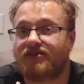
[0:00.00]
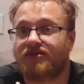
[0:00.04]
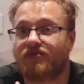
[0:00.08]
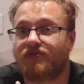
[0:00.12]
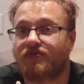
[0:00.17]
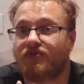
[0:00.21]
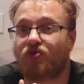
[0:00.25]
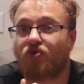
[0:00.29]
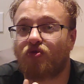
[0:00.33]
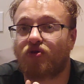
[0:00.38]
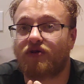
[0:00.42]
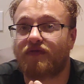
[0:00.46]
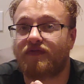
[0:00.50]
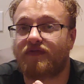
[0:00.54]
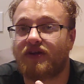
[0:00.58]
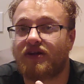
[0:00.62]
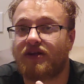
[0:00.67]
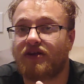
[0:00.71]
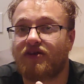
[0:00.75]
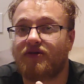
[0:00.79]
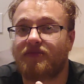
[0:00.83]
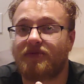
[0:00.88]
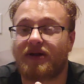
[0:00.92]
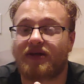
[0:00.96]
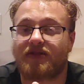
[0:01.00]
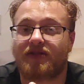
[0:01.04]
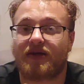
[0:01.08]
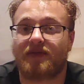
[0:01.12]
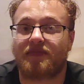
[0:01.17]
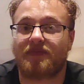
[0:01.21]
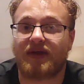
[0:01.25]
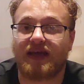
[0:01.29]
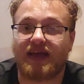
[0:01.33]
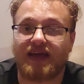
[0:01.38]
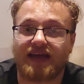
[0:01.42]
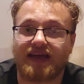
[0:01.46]
record a video. But I'm
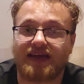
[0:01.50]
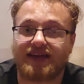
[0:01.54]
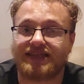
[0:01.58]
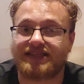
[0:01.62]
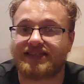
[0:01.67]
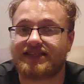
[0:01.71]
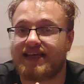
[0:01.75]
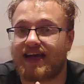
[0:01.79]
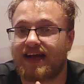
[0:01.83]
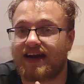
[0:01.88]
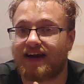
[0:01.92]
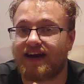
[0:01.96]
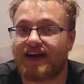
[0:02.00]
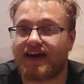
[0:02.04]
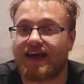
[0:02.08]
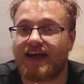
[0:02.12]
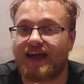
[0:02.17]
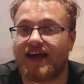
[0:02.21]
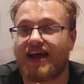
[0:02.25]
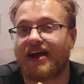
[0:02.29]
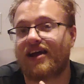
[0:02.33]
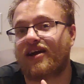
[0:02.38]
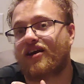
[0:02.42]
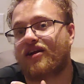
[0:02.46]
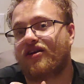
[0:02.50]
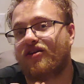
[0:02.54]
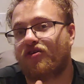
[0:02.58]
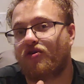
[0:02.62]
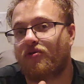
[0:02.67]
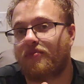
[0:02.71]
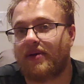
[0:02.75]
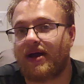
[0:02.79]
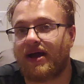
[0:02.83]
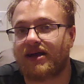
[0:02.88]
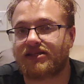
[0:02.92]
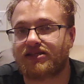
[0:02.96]
like, man, it's Saturday. I got to
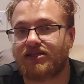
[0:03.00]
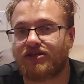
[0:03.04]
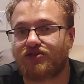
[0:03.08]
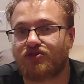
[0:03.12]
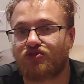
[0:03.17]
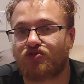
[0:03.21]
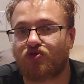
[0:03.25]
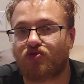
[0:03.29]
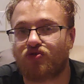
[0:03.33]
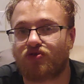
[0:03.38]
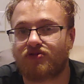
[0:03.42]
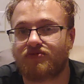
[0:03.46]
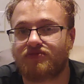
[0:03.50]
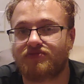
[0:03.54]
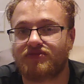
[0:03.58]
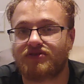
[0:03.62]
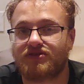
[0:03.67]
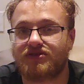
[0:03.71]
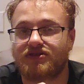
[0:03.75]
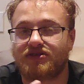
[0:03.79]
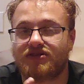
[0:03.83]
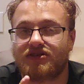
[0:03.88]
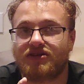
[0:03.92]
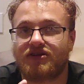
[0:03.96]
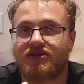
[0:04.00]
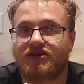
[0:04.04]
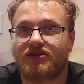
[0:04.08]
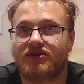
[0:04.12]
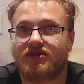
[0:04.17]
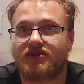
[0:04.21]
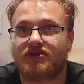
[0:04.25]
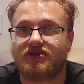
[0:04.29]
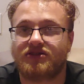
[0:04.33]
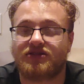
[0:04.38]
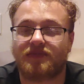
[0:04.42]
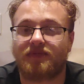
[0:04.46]
go back to the dorms
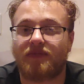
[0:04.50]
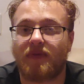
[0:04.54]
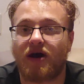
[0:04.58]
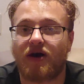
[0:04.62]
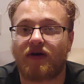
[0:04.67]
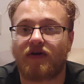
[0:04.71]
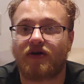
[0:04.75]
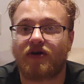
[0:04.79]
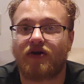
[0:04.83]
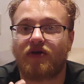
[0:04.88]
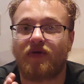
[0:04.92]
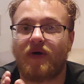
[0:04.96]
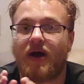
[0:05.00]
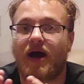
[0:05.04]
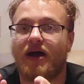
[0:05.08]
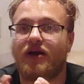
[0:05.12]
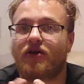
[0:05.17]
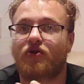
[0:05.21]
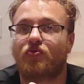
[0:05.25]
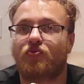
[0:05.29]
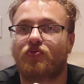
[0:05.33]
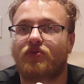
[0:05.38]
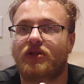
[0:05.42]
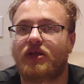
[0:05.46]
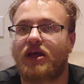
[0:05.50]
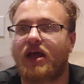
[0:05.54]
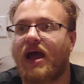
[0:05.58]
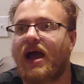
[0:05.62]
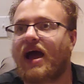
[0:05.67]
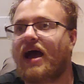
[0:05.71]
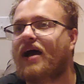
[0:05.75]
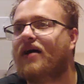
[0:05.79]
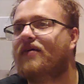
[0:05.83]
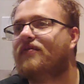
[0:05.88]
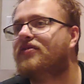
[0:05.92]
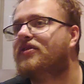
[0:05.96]
tomorrow. I don't really
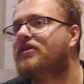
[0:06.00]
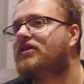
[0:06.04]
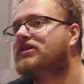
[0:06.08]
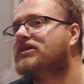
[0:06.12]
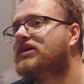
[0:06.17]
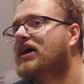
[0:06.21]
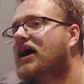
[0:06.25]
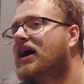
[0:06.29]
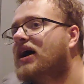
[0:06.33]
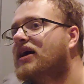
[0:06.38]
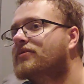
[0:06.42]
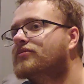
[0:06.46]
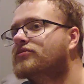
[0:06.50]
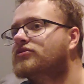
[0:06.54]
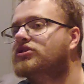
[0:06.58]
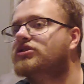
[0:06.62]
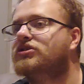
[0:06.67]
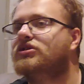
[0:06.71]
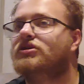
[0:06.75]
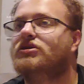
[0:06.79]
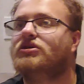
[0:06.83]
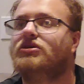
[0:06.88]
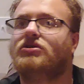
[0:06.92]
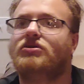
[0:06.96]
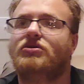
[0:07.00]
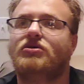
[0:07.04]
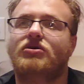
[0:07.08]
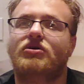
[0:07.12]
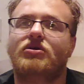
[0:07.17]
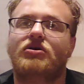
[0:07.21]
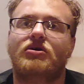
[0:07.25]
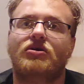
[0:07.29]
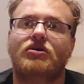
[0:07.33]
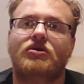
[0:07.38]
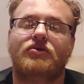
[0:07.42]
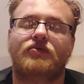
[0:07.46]
have the time to
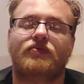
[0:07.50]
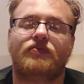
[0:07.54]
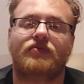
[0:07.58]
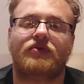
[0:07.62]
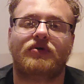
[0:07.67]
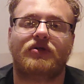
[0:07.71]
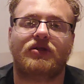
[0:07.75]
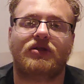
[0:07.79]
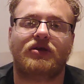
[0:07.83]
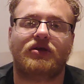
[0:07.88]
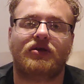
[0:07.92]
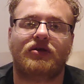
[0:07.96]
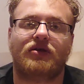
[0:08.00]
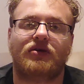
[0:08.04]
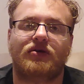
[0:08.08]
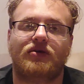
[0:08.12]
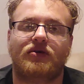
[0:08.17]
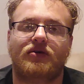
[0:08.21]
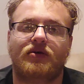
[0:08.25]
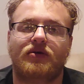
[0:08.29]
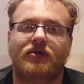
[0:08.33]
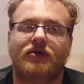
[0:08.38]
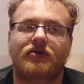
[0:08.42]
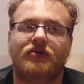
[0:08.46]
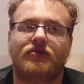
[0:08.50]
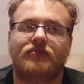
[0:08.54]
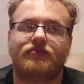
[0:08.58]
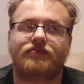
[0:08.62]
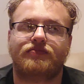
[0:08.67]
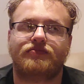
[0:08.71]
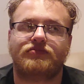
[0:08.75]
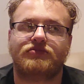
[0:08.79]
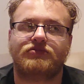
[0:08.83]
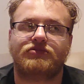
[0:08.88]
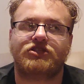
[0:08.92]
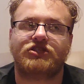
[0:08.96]
really
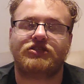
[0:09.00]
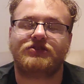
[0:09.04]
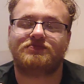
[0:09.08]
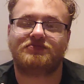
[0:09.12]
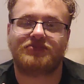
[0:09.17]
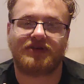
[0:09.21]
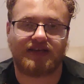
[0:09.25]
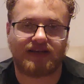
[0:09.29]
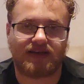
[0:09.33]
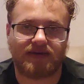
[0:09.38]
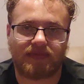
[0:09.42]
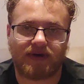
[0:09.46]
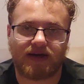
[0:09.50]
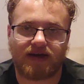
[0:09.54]
speak